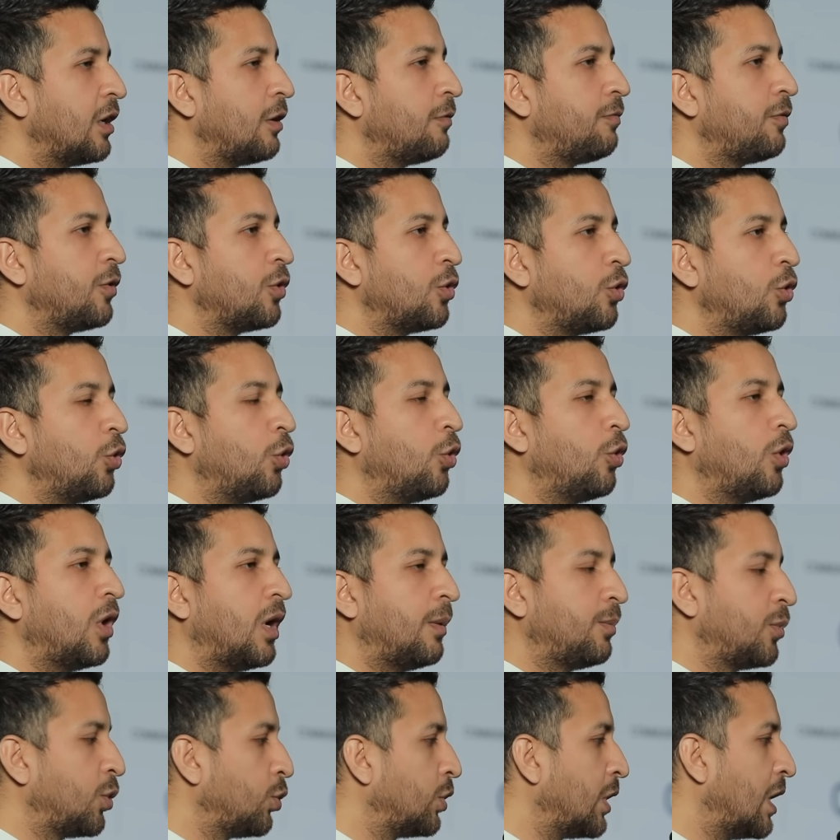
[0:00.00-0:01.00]
if you go
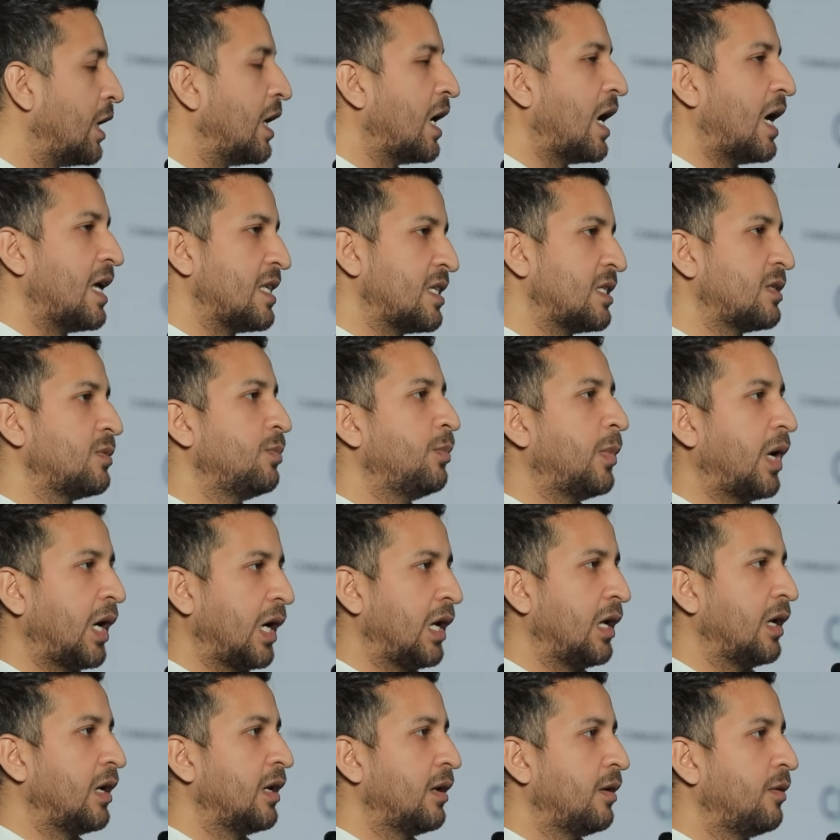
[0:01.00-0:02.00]
up to the last
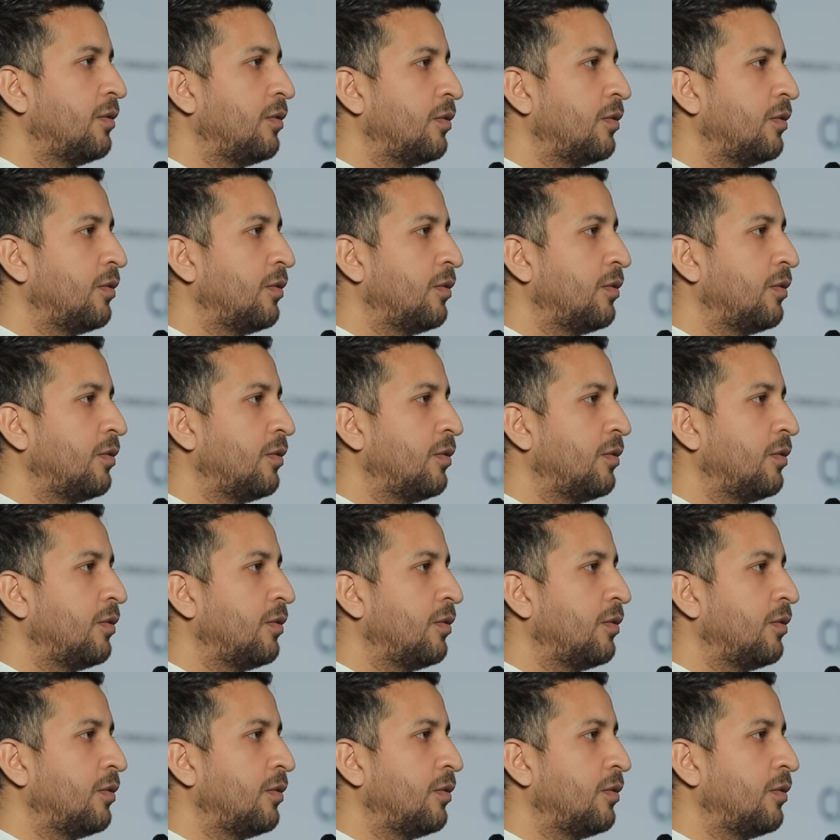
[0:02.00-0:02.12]
mile